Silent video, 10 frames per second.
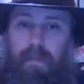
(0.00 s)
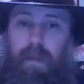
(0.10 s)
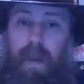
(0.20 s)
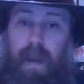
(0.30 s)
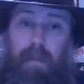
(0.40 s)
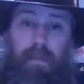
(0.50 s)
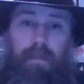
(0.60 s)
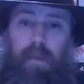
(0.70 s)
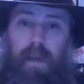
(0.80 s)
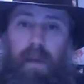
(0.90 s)
yeah,
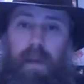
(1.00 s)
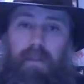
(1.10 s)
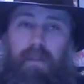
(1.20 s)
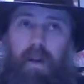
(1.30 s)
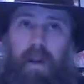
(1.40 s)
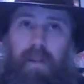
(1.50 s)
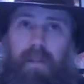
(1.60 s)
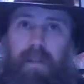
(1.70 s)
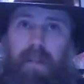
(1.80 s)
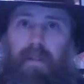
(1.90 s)
so I
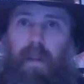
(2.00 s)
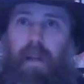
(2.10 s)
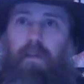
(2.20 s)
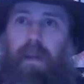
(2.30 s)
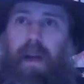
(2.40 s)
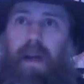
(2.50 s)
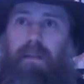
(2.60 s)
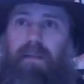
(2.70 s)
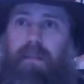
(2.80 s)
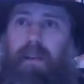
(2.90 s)
think that's all I've
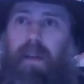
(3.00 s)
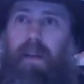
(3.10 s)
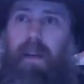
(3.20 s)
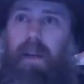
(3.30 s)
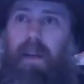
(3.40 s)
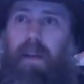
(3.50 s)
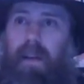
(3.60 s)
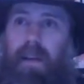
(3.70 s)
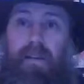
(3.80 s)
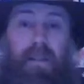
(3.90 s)
got.
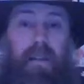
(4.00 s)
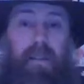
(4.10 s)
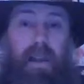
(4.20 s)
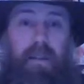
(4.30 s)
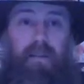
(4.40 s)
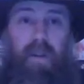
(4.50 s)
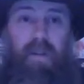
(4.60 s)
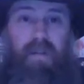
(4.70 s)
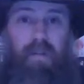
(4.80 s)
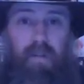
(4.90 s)
Like I said, like, share,
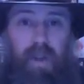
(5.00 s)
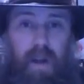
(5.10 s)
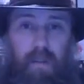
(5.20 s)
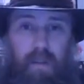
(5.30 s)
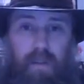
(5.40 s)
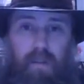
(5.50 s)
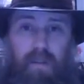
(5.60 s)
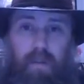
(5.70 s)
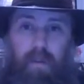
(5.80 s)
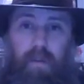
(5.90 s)
and subscribe on
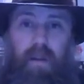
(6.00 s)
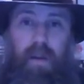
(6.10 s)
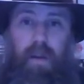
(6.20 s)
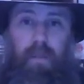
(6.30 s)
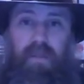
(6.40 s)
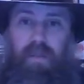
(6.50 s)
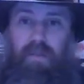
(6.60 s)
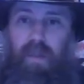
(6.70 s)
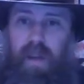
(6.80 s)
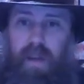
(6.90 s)
YouTube. It really helps the
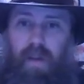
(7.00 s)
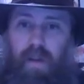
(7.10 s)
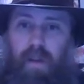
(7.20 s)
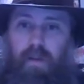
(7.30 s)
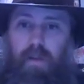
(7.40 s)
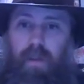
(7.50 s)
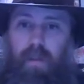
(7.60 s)
channel. We